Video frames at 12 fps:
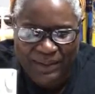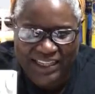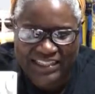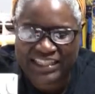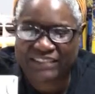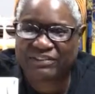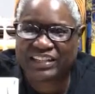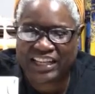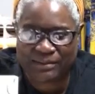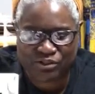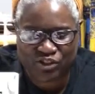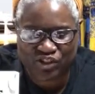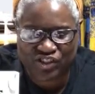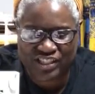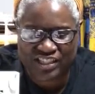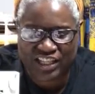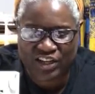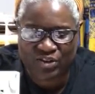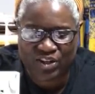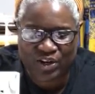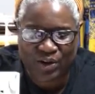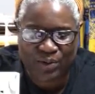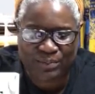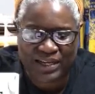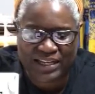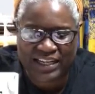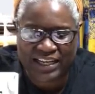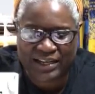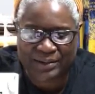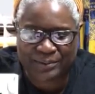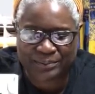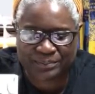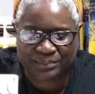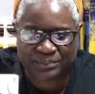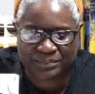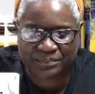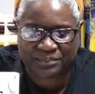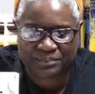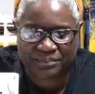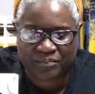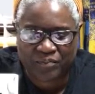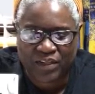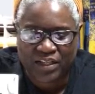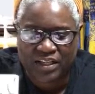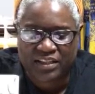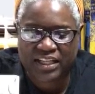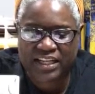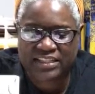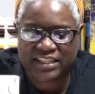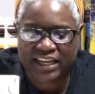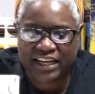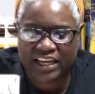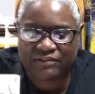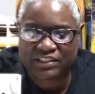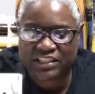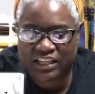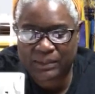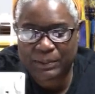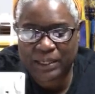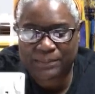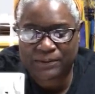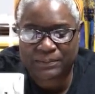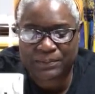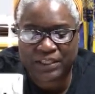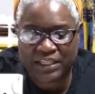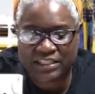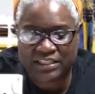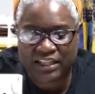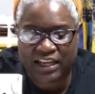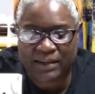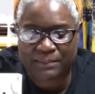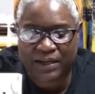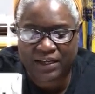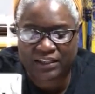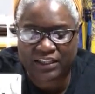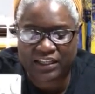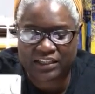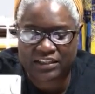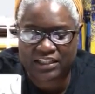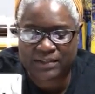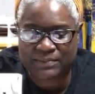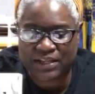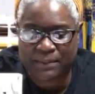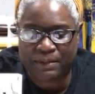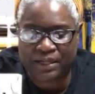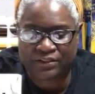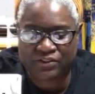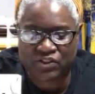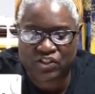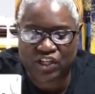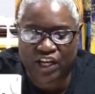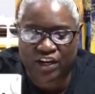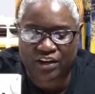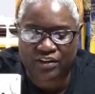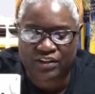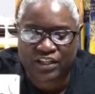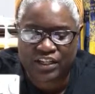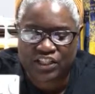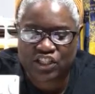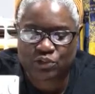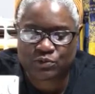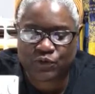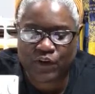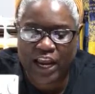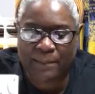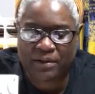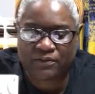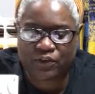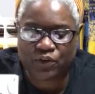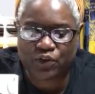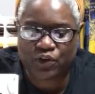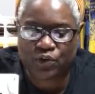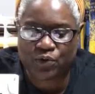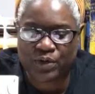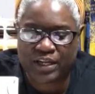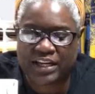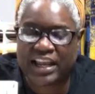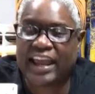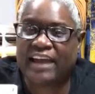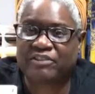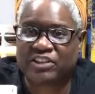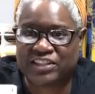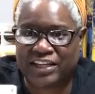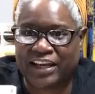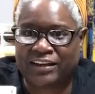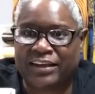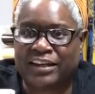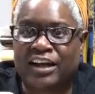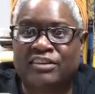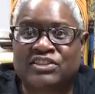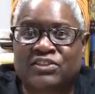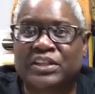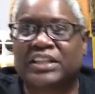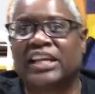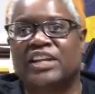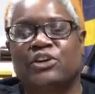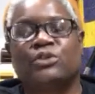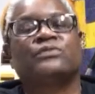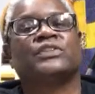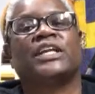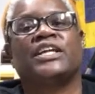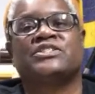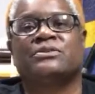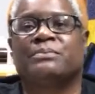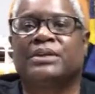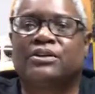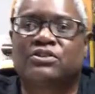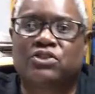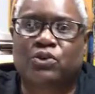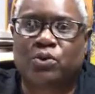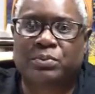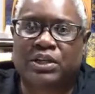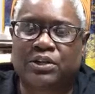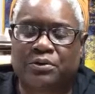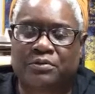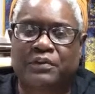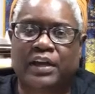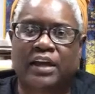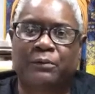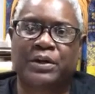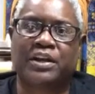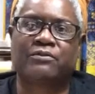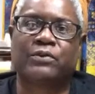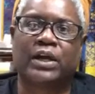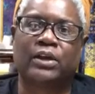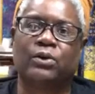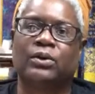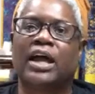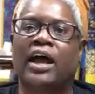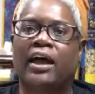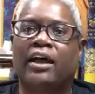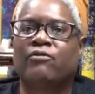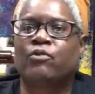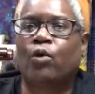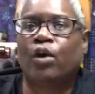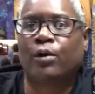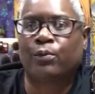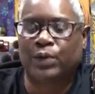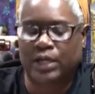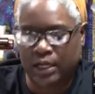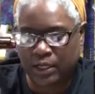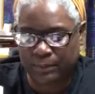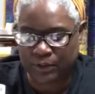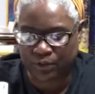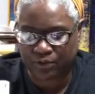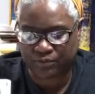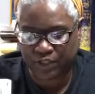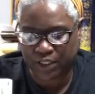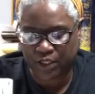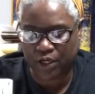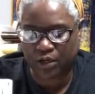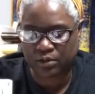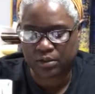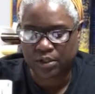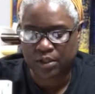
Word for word: Bye, Tiffany. I'm sure she's long gone by now. Thanks, Diane, for telling people to please like by clicking the thumbs up button, share, subscribe if you're new and haven't yet, and also hit that notification bell so you'll be notified whenever I go live or when I upload a video.